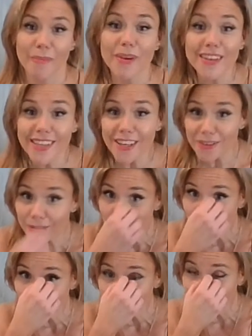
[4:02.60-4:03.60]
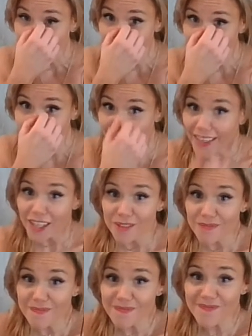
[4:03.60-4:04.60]
Because I knew,
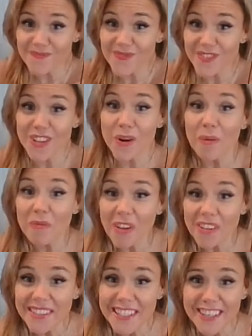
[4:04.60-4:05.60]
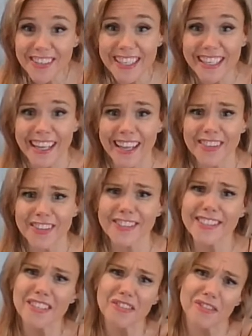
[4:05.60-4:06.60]
I'm volunteering and they're
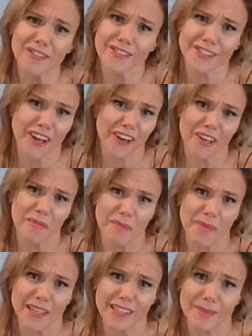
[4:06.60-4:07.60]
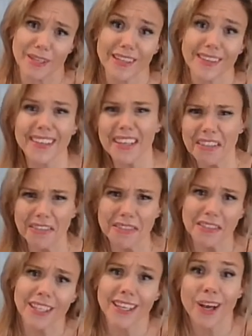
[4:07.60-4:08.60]
seniors. They're not going to be mean to me. Yeah.
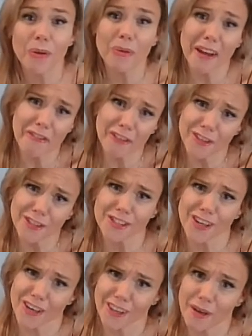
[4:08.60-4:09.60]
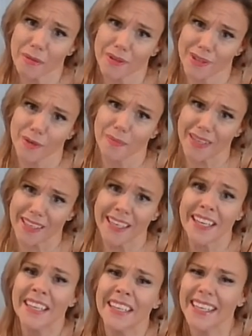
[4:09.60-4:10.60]
When I first started, they were a little
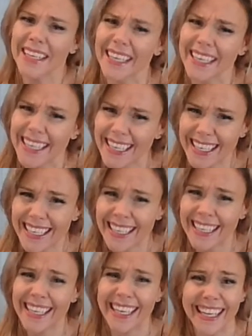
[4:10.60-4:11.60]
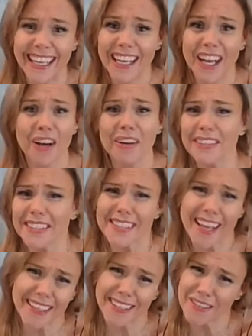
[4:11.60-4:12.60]
mean. Because
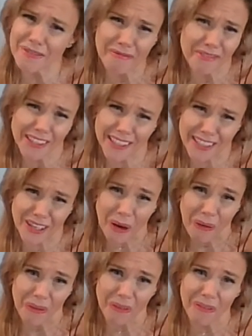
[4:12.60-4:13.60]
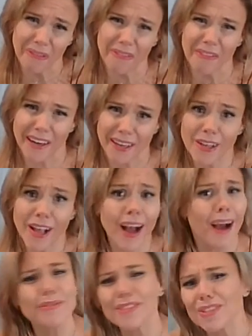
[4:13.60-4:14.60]
I didn't really know I
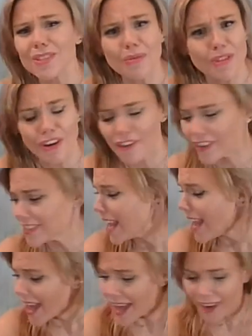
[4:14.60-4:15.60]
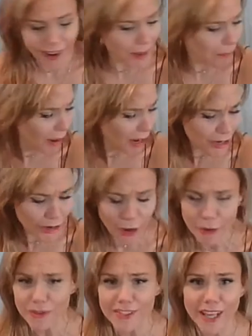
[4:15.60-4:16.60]
was so nervous. And I had my
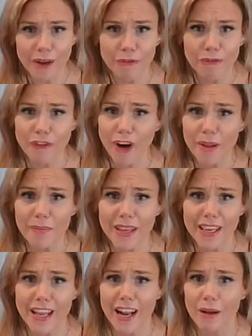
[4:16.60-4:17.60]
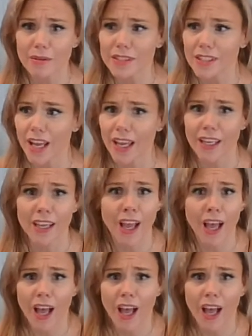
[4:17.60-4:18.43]
notes out in front of me, and I was like,